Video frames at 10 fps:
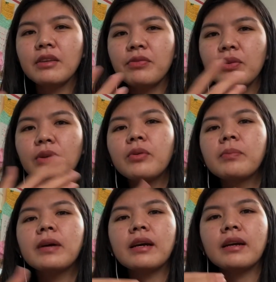but if you
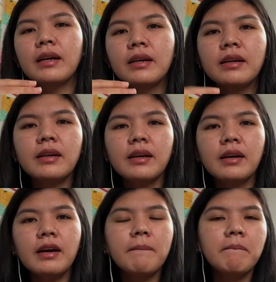look back a
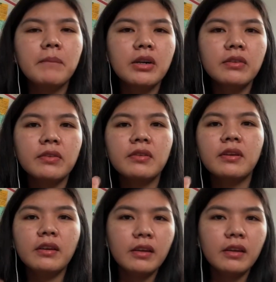month,